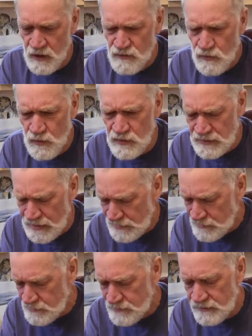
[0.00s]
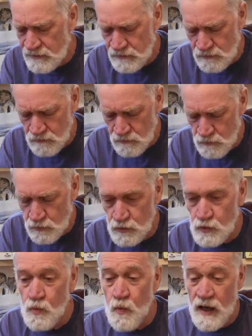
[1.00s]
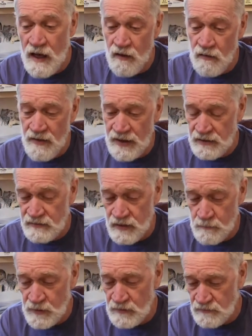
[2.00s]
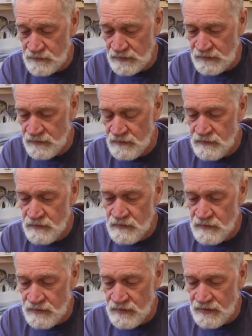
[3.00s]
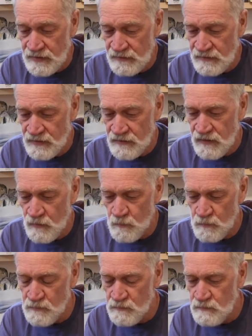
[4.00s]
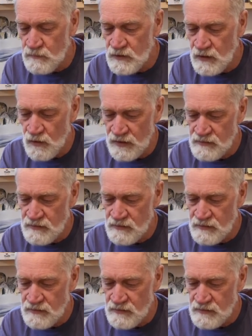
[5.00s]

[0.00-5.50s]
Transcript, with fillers: consequently, I didn't do well academically. And, um, you know, I